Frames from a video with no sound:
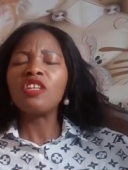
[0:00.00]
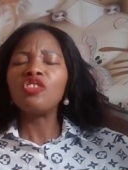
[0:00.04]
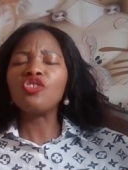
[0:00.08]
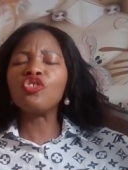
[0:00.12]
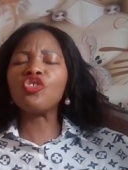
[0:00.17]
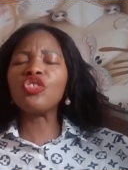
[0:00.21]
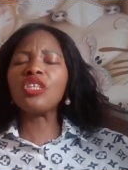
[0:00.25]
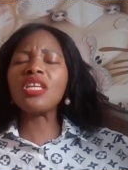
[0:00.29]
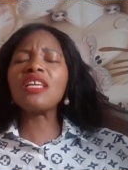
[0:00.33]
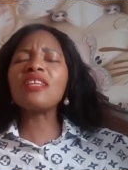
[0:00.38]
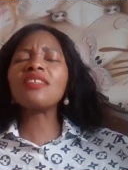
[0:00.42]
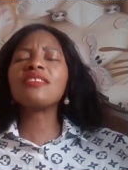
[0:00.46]

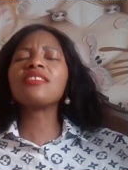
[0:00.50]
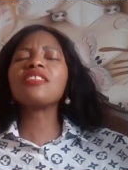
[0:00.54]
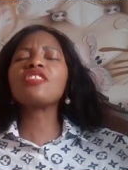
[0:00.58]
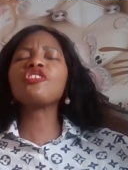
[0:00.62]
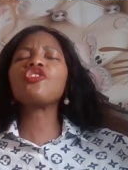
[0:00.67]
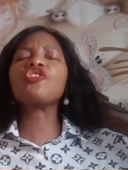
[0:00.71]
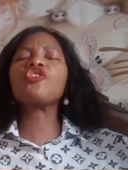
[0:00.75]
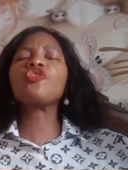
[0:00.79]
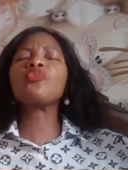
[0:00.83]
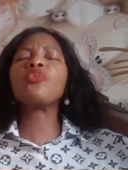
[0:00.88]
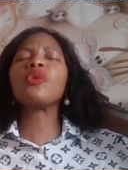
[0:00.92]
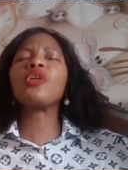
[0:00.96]

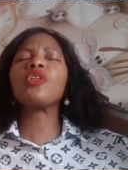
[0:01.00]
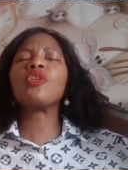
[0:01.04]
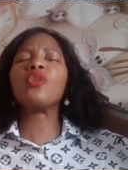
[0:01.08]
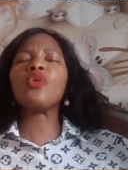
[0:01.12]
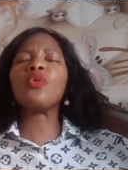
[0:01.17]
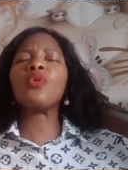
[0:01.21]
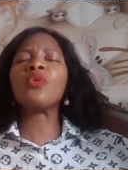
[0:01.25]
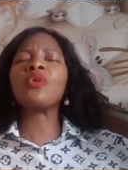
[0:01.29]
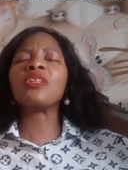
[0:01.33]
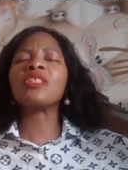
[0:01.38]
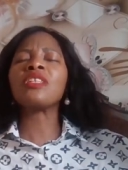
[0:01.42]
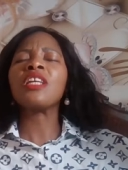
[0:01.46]
Jesus, you are
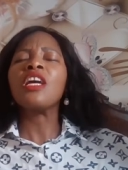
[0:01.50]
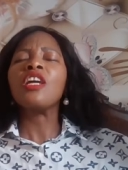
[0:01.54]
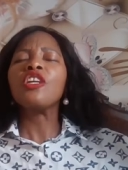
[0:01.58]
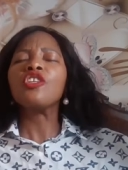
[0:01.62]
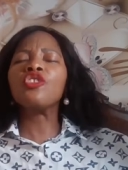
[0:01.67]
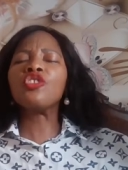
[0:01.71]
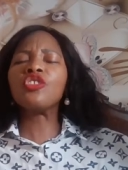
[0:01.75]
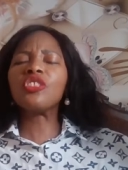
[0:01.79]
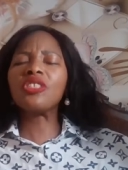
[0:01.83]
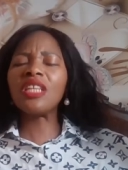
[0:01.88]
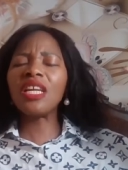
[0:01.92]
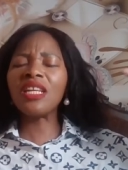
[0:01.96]
Lord.
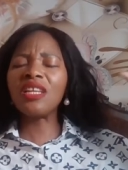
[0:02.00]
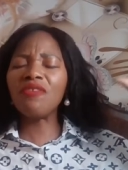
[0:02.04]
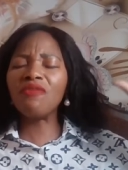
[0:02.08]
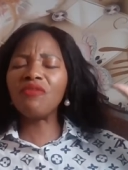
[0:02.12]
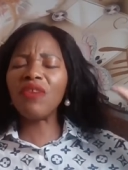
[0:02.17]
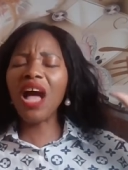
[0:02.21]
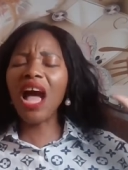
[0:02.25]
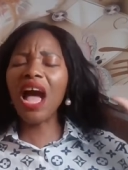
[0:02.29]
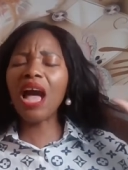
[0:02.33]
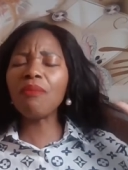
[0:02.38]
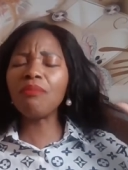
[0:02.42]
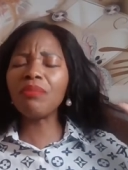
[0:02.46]
You said, If
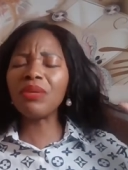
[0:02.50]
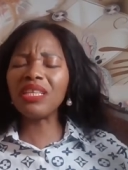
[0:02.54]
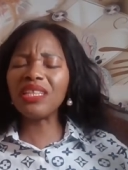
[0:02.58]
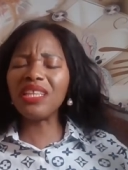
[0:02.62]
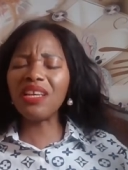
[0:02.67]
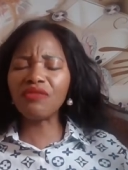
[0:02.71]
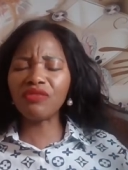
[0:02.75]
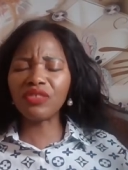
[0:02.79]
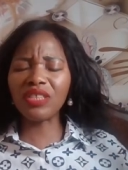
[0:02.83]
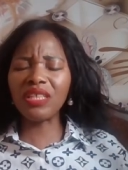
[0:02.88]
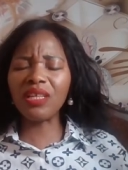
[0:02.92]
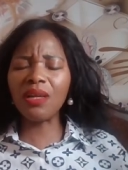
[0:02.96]
I be
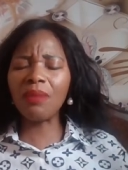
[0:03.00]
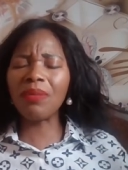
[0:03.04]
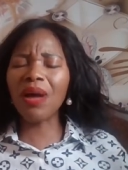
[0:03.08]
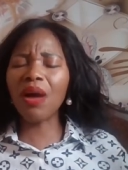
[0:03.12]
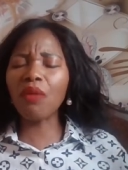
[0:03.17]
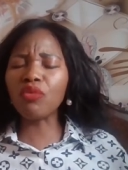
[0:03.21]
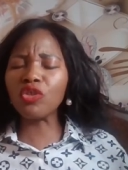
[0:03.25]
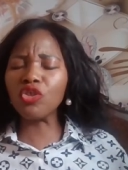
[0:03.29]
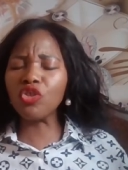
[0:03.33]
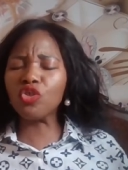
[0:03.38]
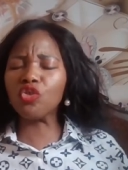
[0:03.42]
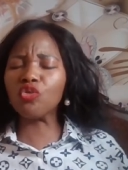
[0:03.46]
lifted up, I
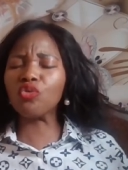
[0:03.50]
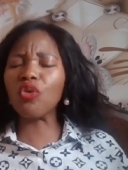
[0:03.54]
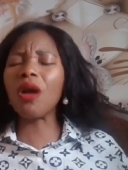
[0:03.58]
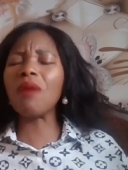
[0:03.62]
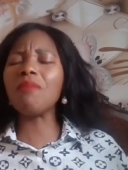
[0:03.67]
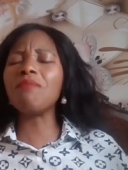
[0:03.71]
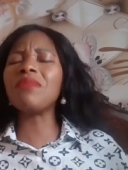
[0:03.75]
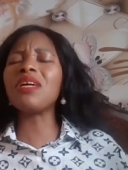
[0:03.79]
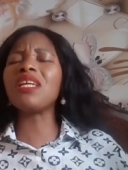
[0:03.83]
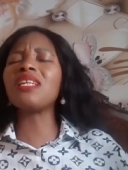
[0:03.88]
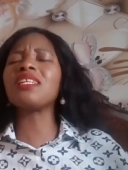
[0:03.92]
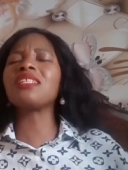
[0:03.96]
will draw
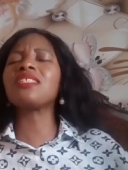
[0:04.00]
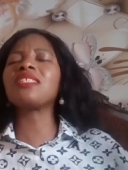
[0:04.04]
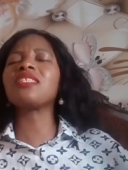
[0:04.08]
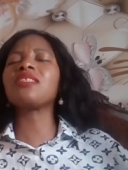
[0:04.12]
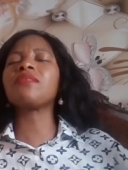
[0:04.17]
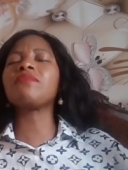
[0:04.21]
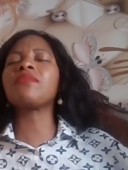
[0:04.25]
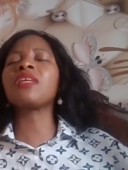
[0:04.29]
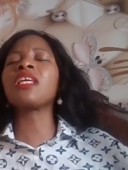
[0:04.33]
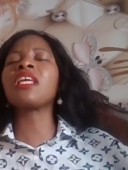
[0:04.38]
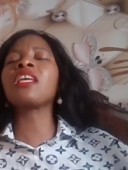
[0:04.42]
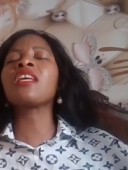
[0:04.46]
men
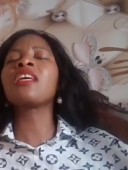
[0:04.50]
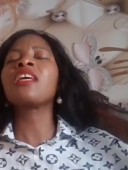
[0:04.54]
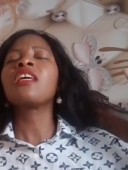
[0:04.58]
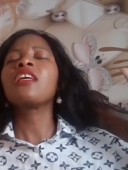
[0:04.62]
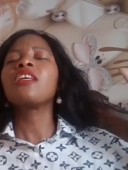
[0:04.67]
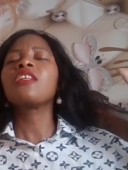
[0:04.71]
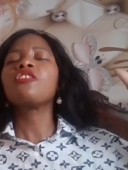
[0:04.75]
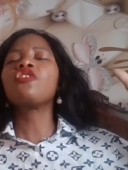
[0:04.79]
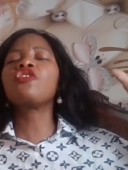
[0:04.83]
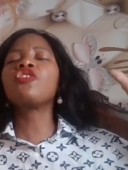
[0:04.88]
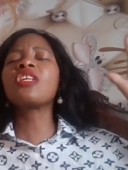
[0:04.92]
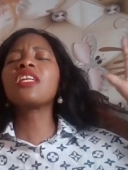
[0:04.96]
unto me.
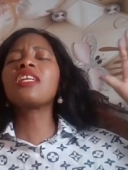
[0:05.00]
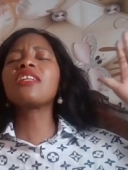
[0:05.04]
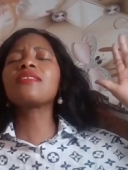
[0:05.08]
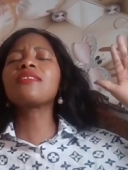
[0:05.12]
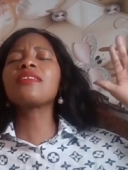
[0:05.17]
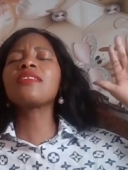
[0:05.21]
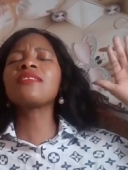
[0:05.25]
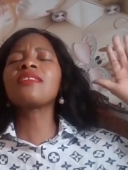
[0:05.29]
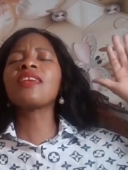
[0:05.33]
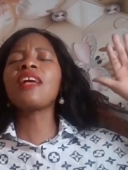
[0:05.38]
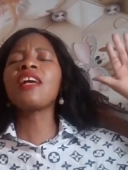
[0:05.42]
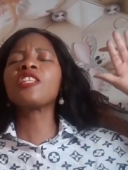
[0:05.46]

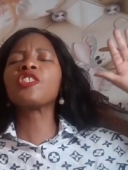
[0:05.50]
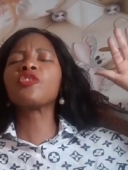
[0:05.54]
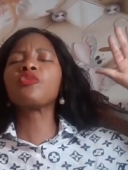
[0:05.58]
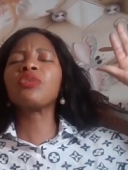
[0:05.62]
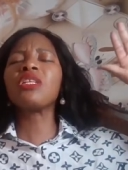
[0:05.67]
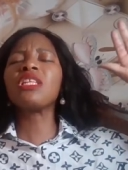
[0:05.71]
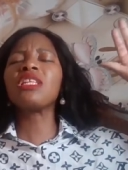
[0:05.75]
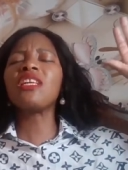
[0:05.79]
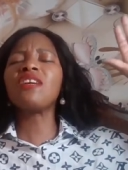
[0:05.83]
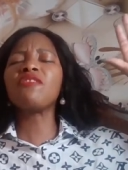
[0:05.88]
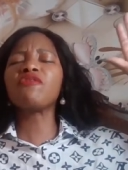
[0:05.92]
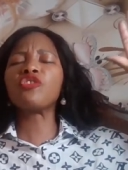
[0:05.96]
Jesus, as
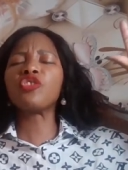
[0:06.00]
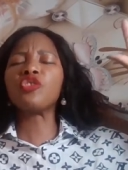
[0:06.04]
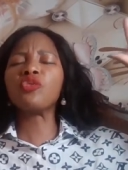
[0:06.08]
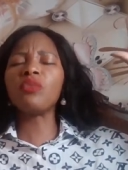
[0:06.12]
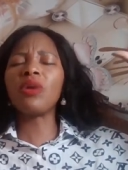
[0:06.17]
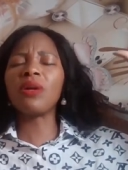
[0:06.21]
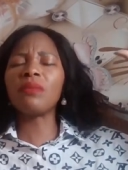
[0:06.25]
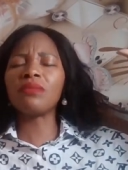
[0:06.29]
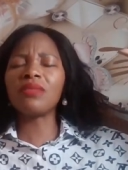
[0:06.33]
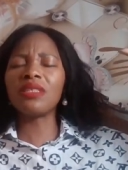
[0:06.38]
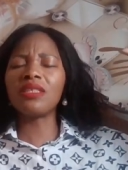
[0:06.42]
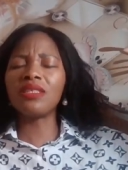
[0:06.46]
we lift you
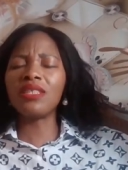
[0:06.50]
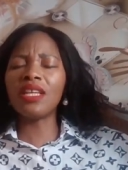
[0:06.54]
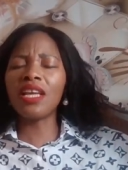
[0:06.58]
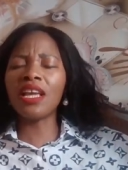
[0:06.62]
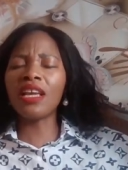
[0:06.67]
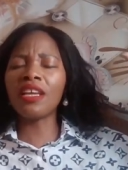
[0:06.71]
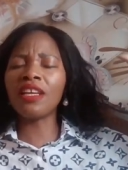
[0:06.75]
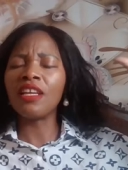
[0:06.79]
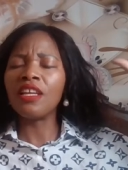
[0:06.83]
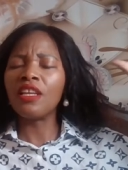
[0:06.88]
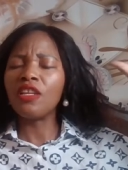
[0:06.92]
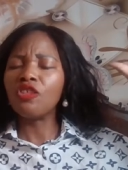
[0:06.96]
up
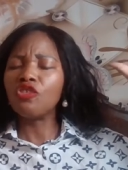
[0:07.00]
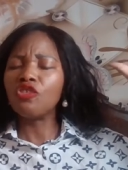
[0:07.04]
today,